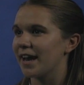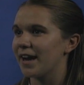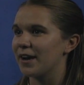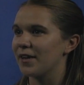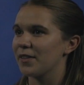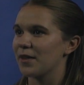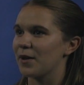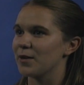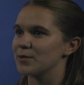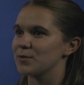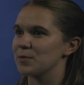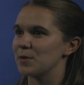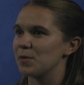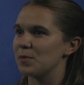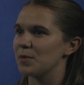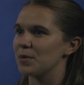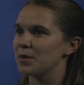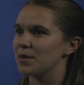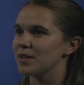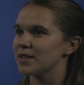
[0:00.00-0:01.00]
and a thousand
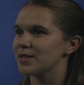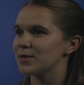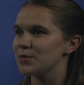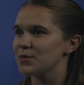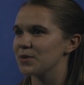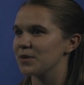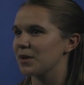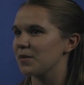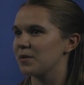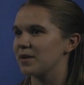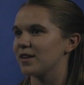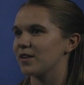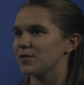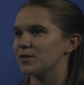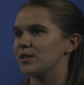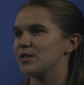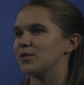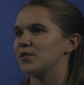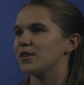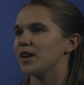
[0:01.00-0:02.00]
people in the school that we
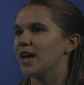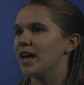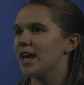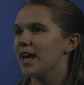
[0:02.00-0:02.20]
go to.